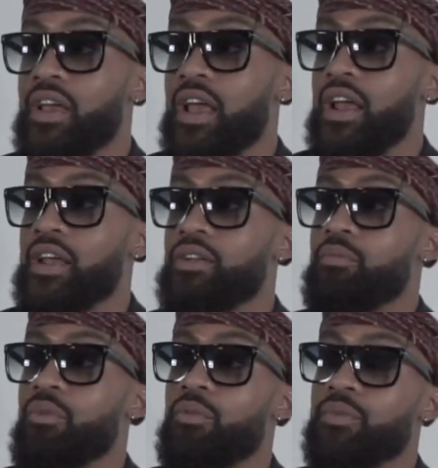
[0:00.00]
And the
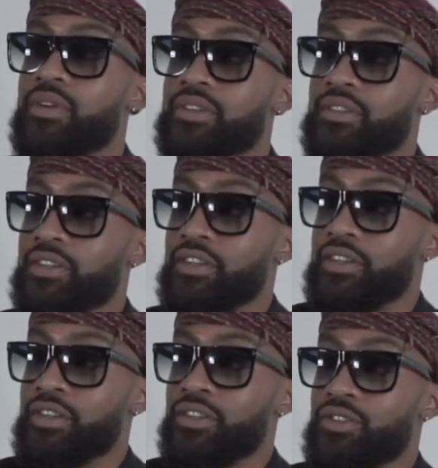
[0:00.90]
moment,
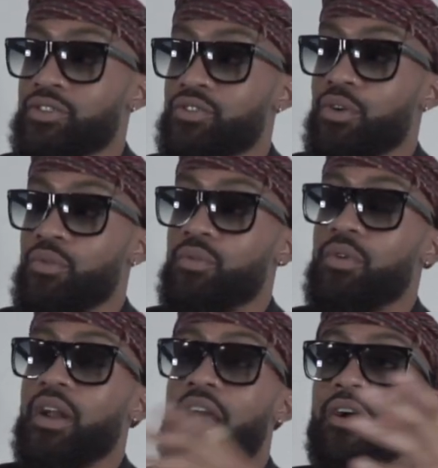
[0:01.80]
we
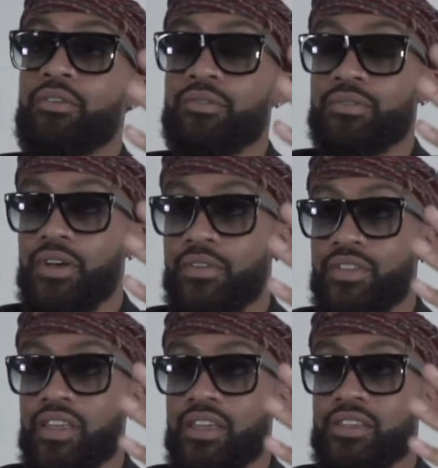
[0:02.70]
run out of
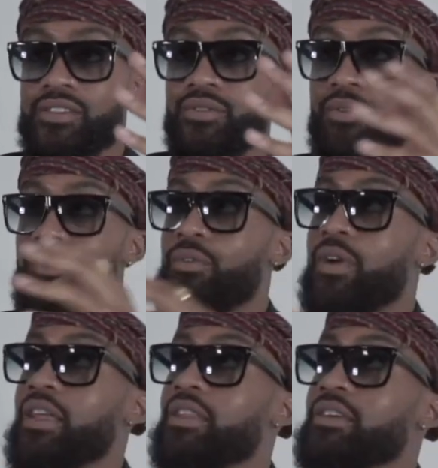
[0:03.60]
things, or
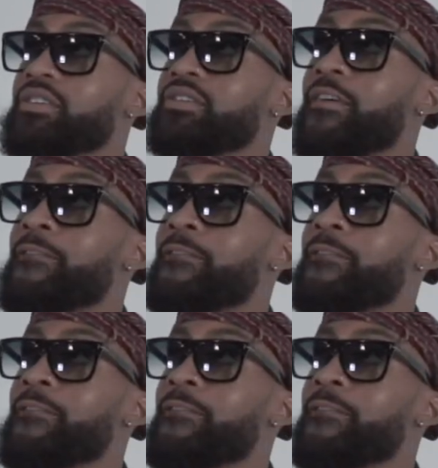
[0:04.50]
rather,